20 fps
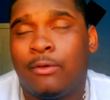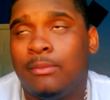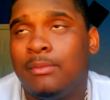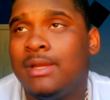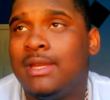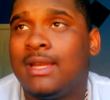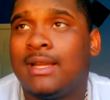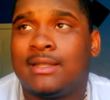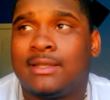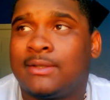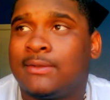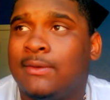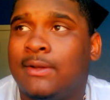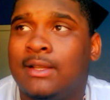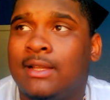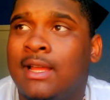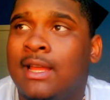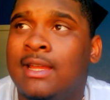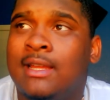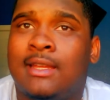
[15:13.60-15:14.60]
for me, I just
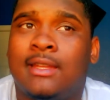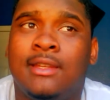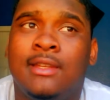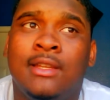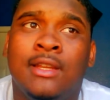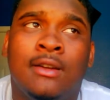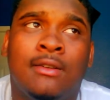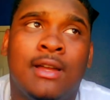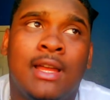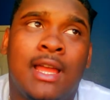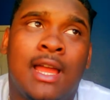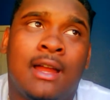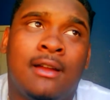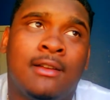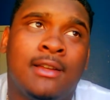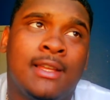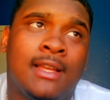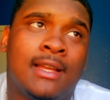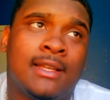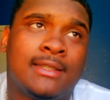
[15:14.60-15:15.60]
felt like, you know what, I
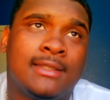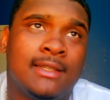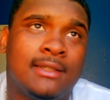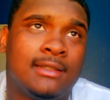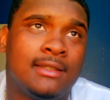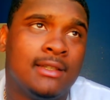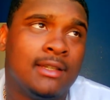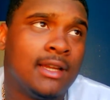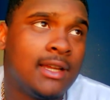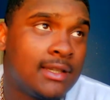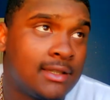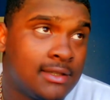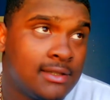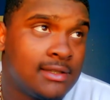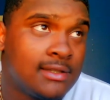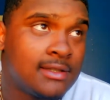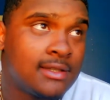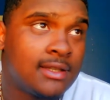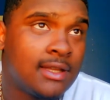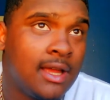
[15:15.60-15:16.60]
already got 6
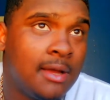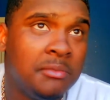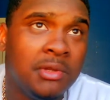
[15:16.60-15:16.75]
concussions.